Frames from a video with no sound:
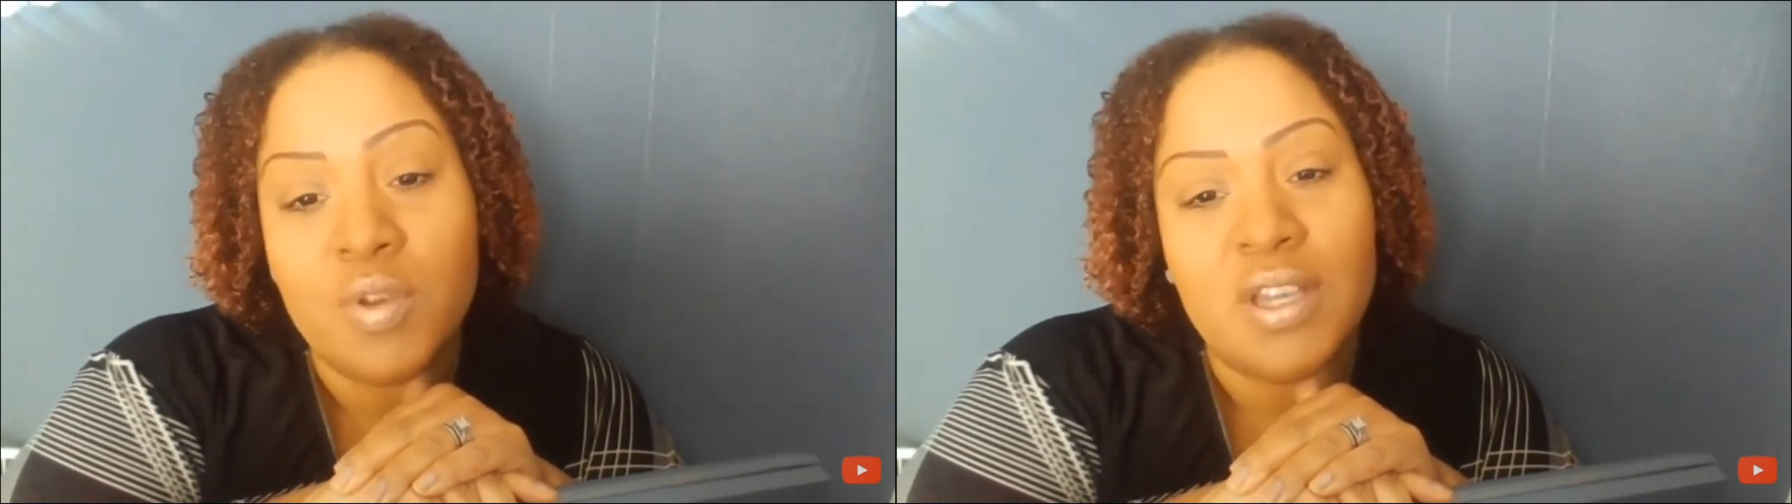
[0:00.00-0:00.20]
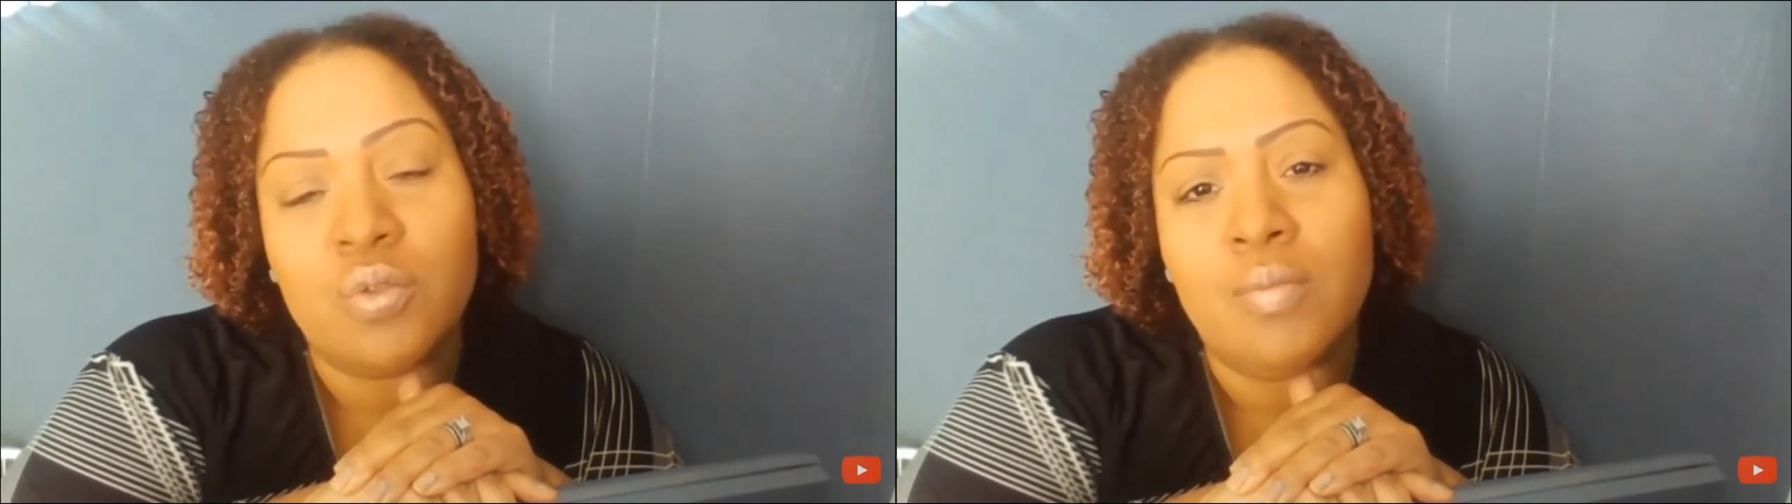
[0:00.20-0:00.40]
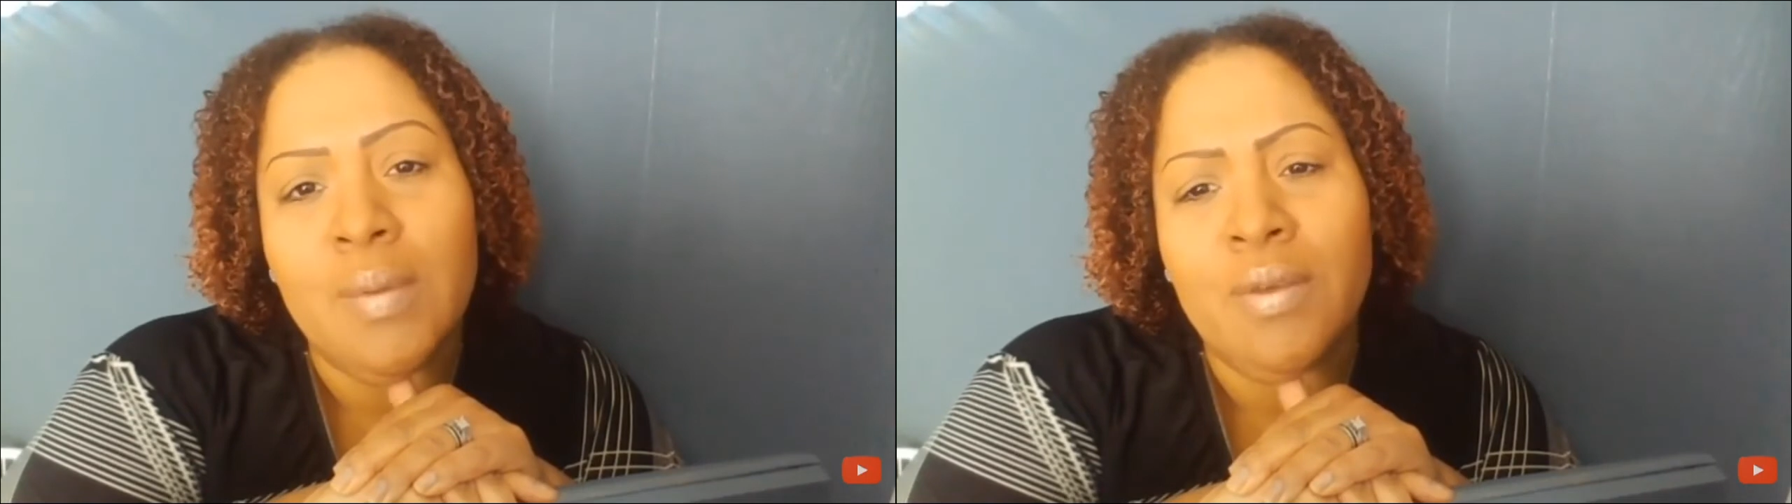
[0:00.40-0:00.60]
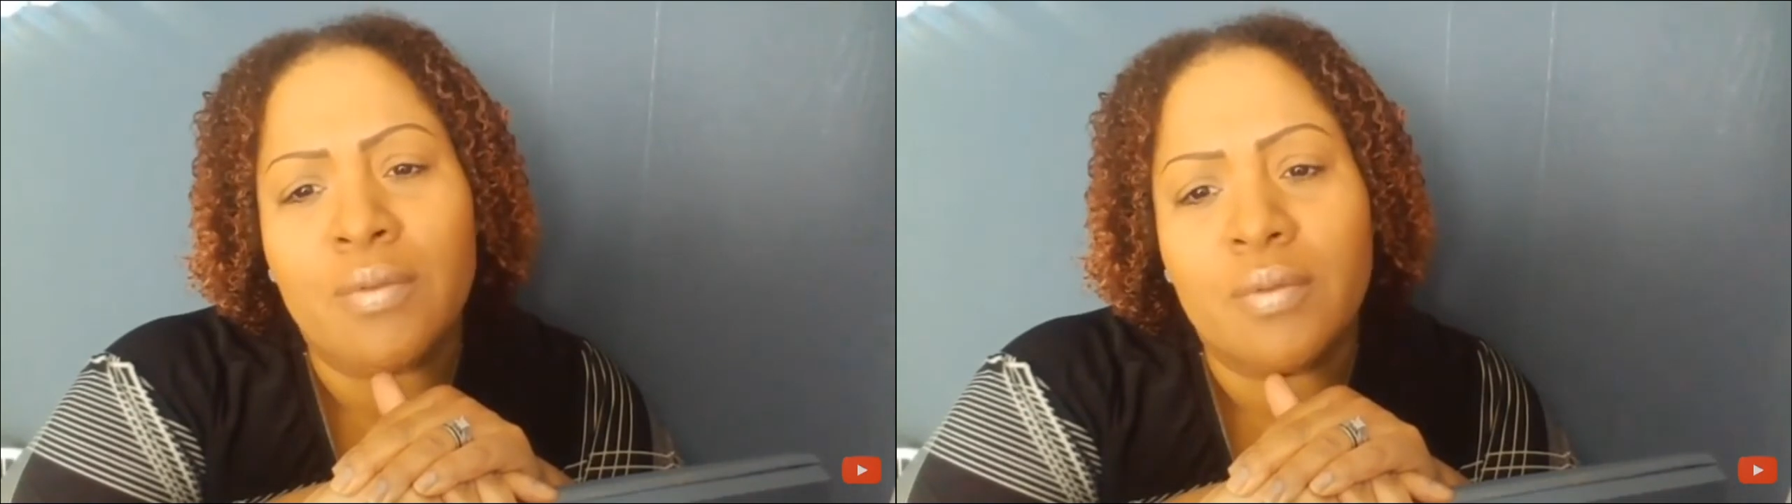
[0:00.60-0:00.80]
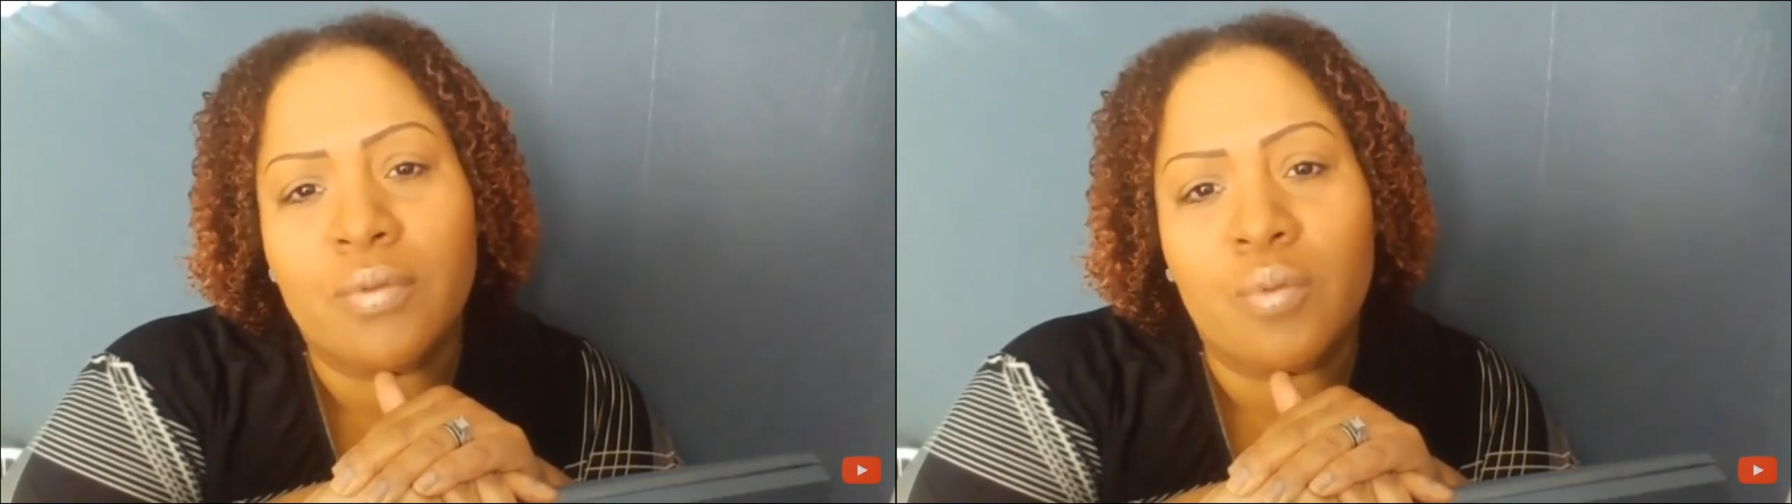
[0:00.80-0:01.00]
homosexual may
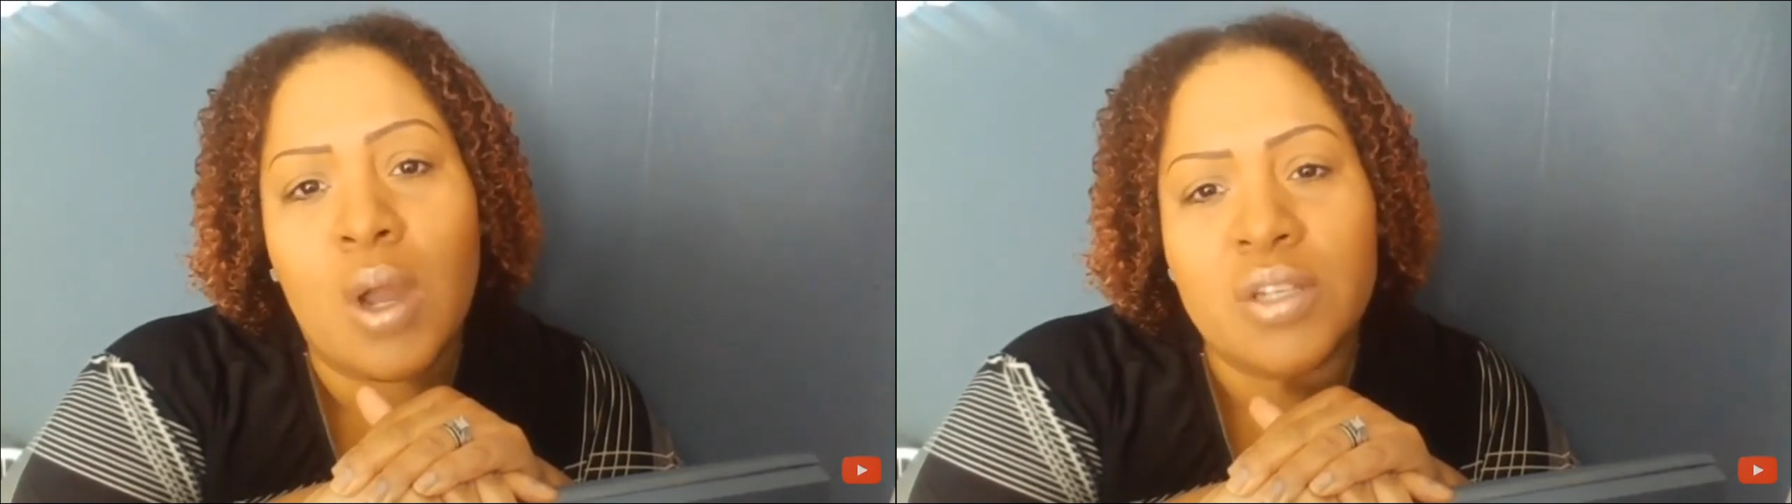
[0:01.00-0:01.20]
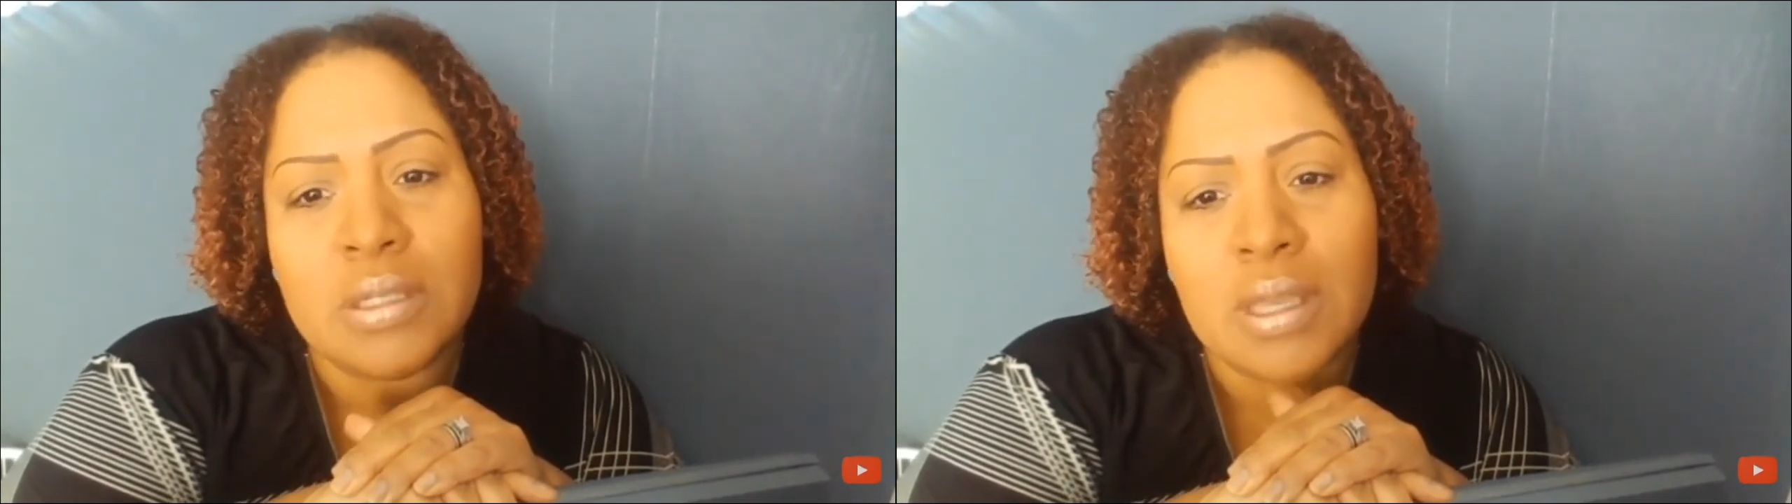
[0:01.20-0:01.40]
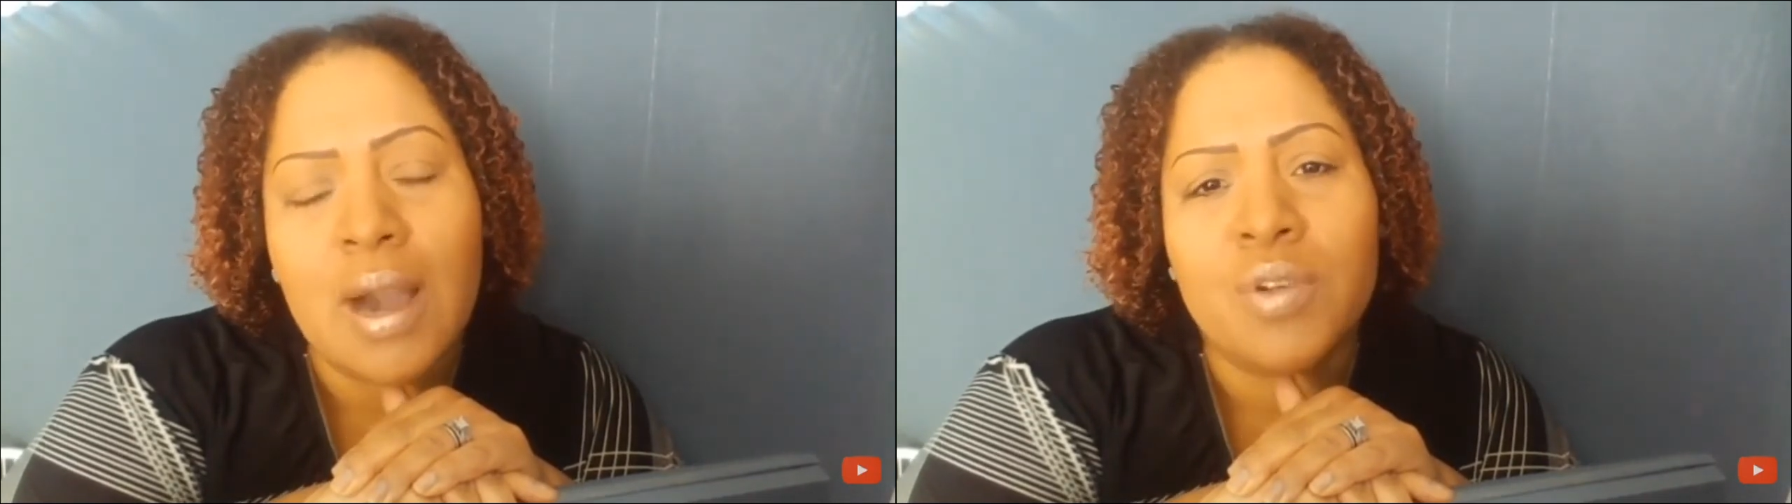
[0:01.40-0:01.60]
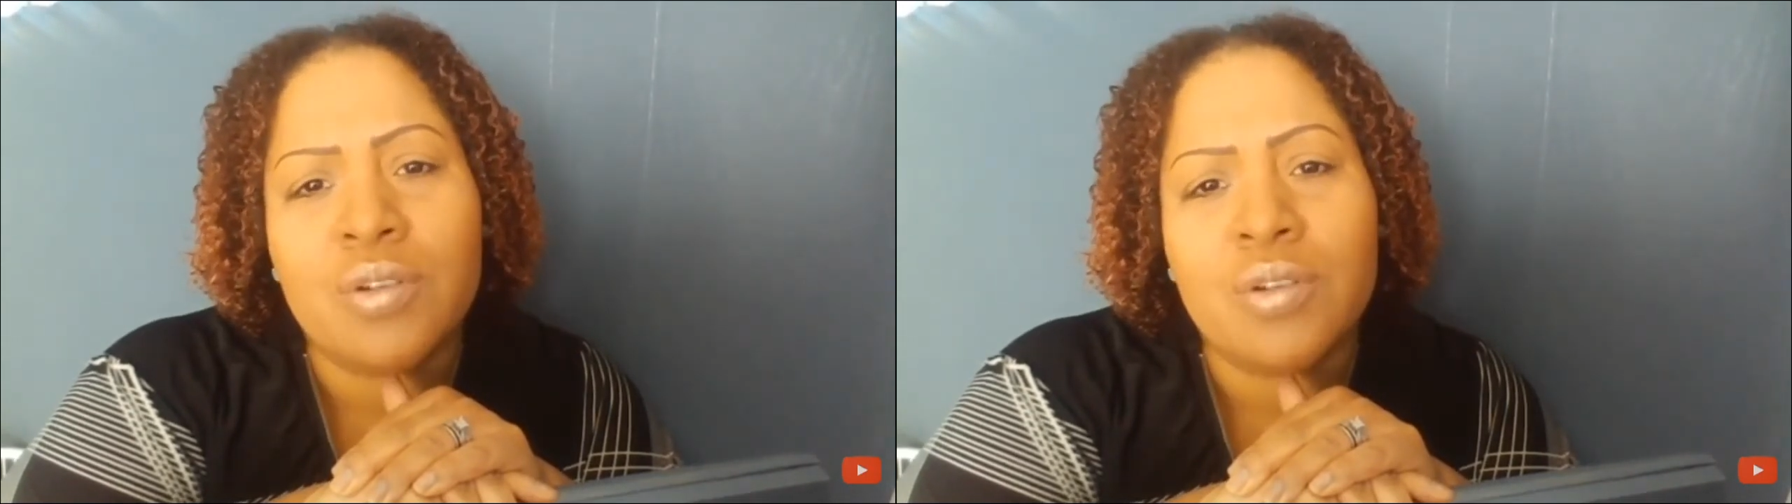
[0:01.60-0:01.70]
be watching this.